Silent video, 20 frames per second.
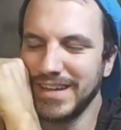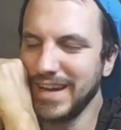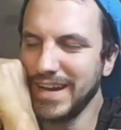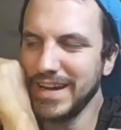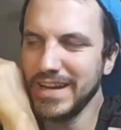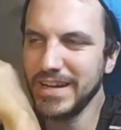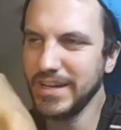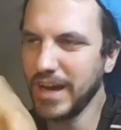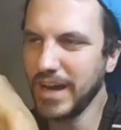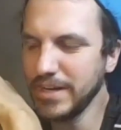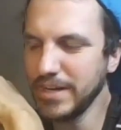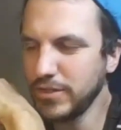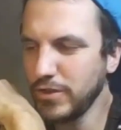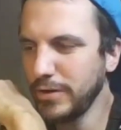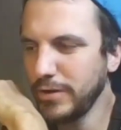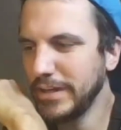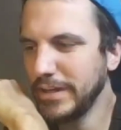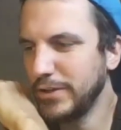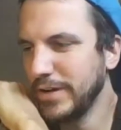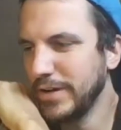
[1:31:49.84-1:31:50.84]
I
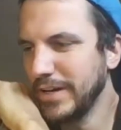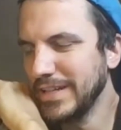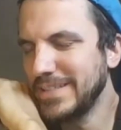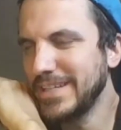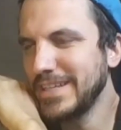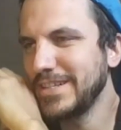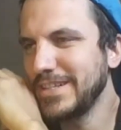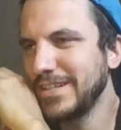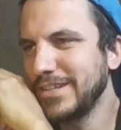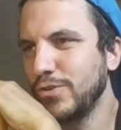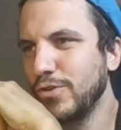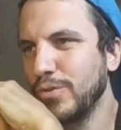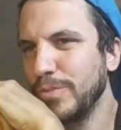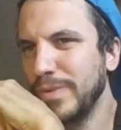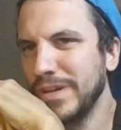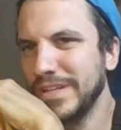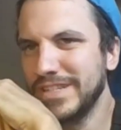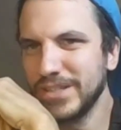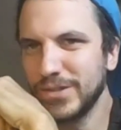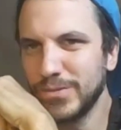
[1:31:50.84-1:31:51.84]
totally agree. It's such a cool
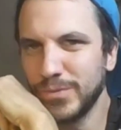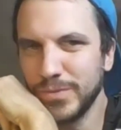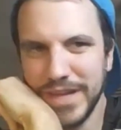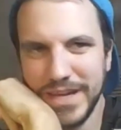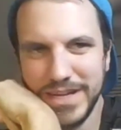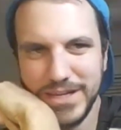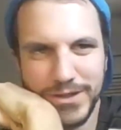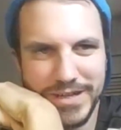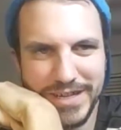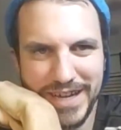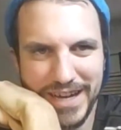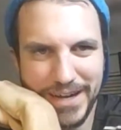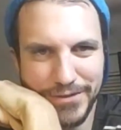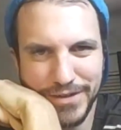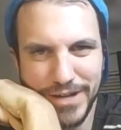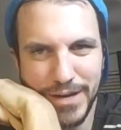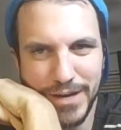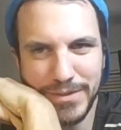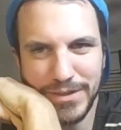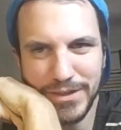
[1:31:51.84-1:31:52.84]
business that you can kind
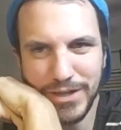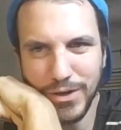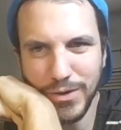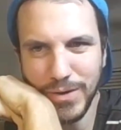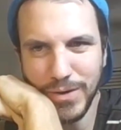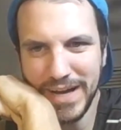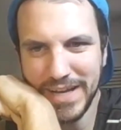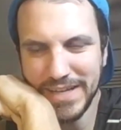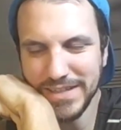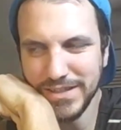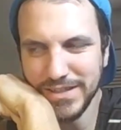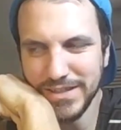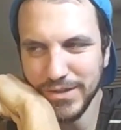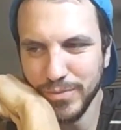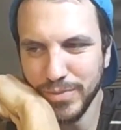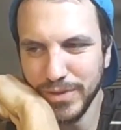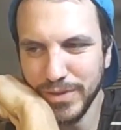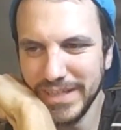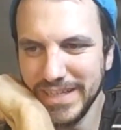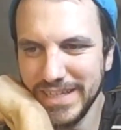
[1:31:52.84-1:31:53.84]
of come and go as you
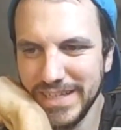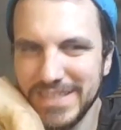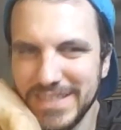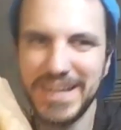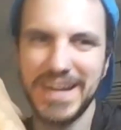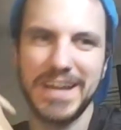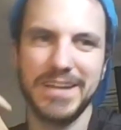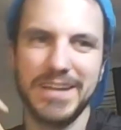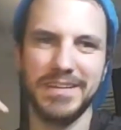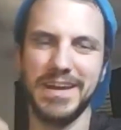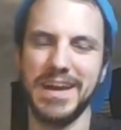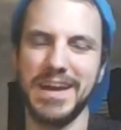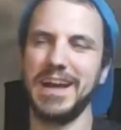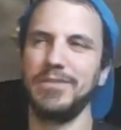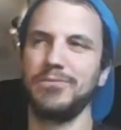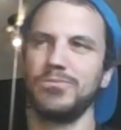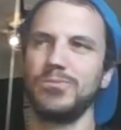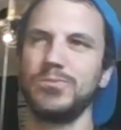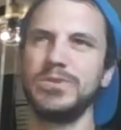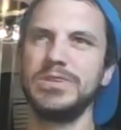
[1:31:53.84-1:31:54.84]
please. And
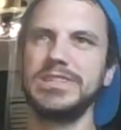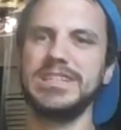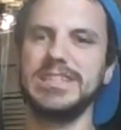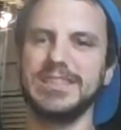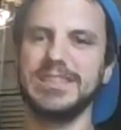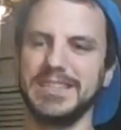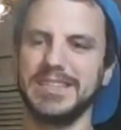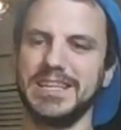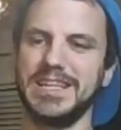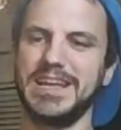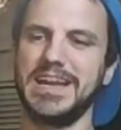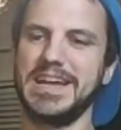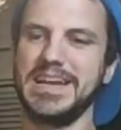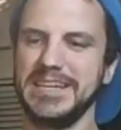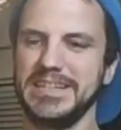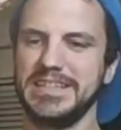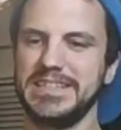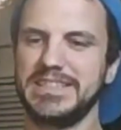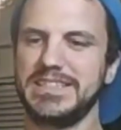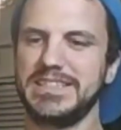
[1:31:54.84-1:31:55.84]
I really
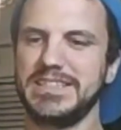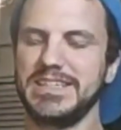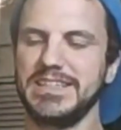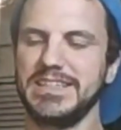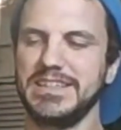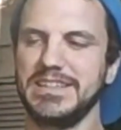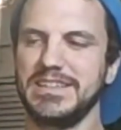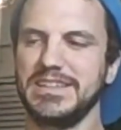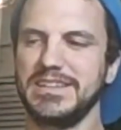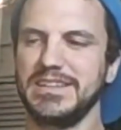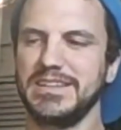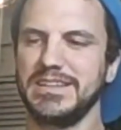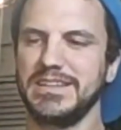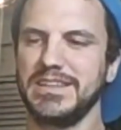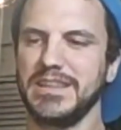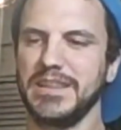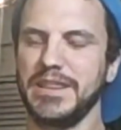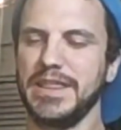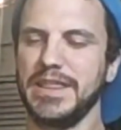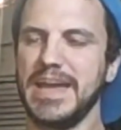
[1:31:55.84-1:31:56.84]
liked
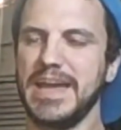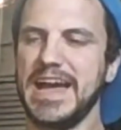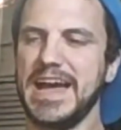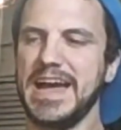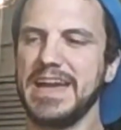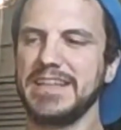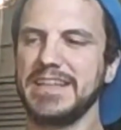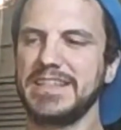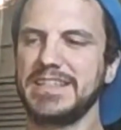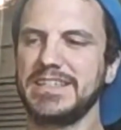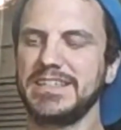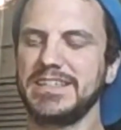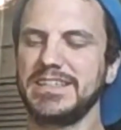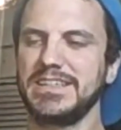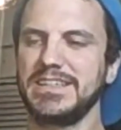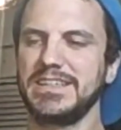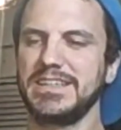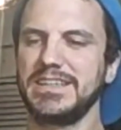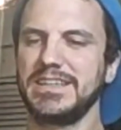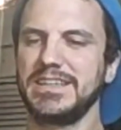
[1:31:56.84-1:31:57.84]
that
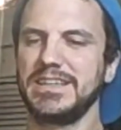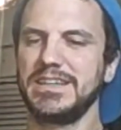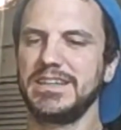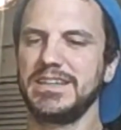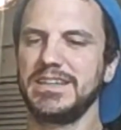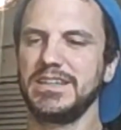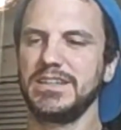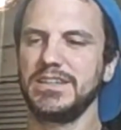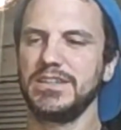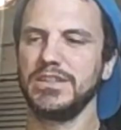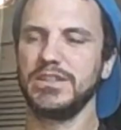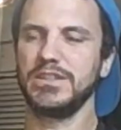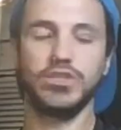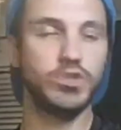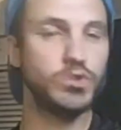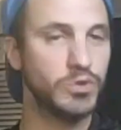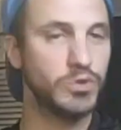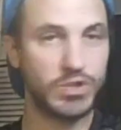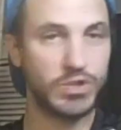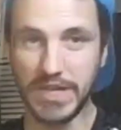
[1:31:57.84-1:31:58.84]

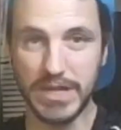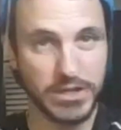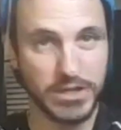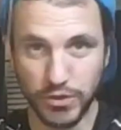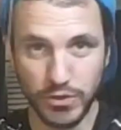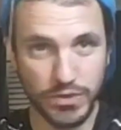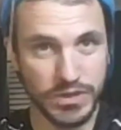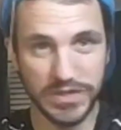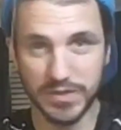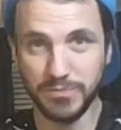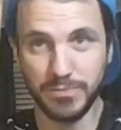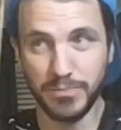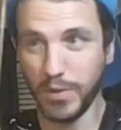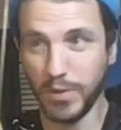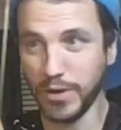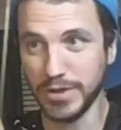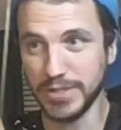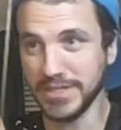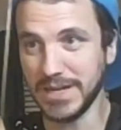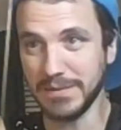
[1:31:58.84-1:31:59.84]
you can do this
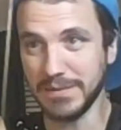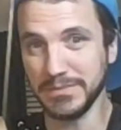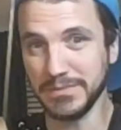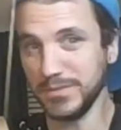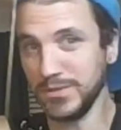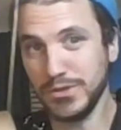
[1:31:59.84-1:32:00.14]
part-time.